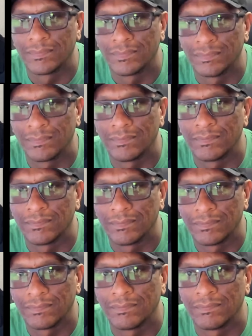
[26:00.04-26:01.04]

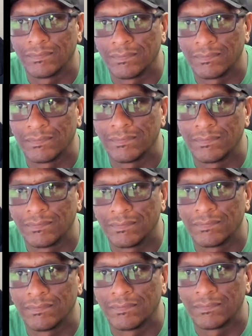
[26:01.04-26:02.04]

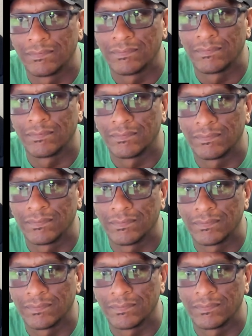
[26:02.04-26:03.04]

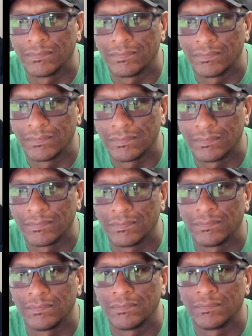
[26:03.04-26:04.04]

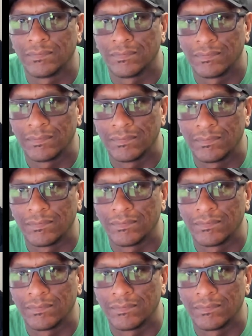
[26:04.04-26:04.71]
This person isn't speaking.